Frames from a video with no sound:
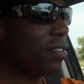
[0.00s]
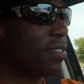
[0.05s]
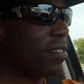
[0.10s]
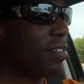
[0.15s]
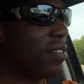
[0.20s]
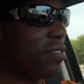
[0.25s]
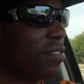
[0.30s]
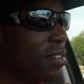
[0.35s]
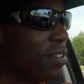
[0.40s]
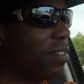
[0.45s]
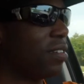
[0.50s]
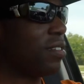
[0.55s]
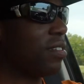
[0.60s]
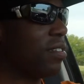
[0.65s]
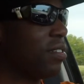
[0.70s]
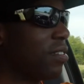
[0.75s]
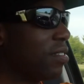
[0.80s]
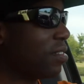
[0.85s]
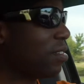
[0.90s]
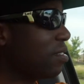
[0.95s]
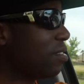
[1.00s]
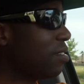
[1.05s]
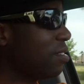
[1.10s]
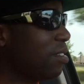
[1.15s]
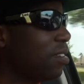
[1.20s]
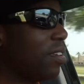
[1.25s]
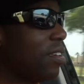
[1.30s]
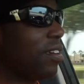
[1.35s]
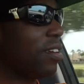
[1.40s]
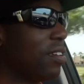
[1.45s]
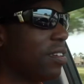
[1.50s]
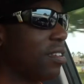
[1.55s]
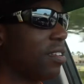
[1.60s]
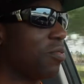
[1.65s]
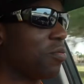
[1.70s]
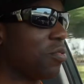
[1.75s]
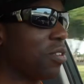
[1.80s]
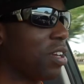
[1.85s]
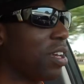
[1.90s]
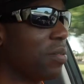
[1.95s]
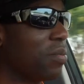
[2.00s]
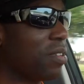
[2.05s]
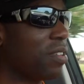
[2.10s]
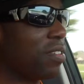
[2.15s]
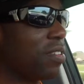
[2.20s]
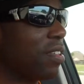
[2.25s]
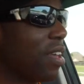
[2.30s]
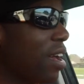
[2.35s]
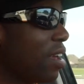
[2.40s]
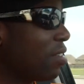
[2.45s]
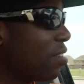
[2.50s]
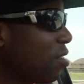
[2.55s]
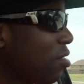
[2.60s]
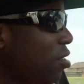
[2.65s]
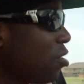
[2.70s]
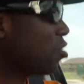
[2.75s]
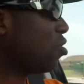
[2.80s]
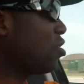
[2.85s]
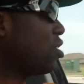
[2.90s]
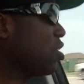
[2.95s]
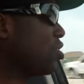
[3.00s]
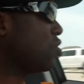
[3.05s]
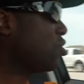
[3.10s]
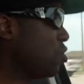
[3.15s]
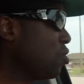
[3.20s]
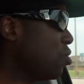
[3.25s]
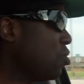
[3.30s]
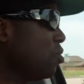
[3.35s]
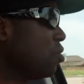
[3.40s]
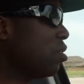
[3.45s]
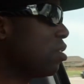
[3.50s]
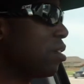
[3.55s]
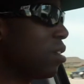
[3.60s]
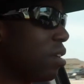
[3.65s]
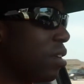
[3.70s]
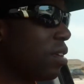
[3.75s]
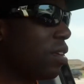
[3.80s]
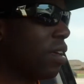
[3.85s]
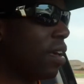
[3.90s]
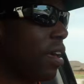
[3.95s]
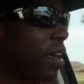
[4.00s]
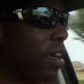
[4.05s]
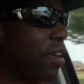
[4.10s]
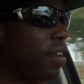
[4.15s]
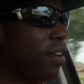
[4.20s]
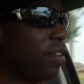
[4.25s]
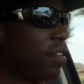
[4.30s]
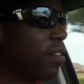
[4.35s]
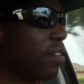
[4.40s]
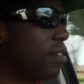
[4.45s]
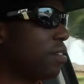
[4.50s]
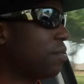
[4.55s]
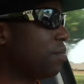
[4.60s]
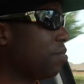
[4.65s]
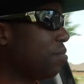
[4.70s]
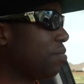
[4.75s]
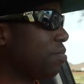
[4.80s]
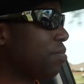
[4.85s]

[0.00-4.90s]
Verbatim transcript: So, uh, yeah, the rims is nice on the car too, and um,